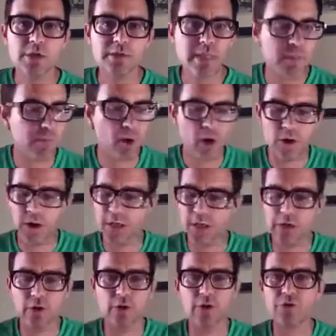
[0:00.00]
Tea
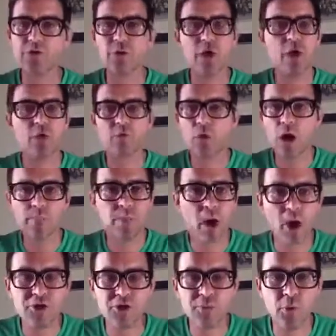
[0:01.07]
Partiers, Ron
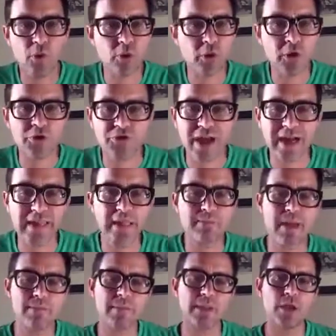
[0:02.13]
Paul supporters, Second
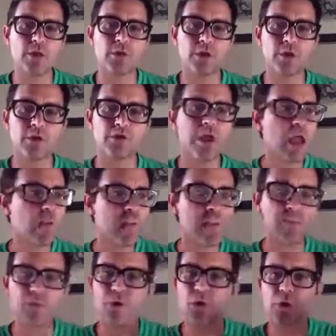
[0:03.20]
Amendment owners,
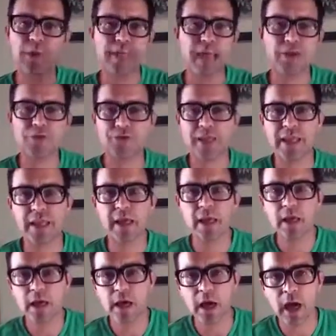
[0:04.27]
people that are against the
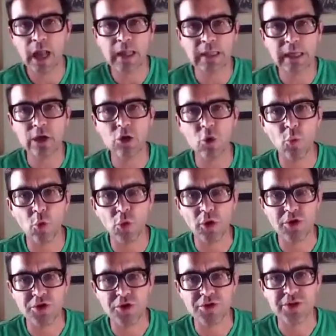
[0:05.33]
illegal war
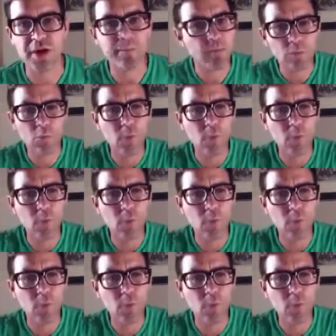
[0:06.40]
system?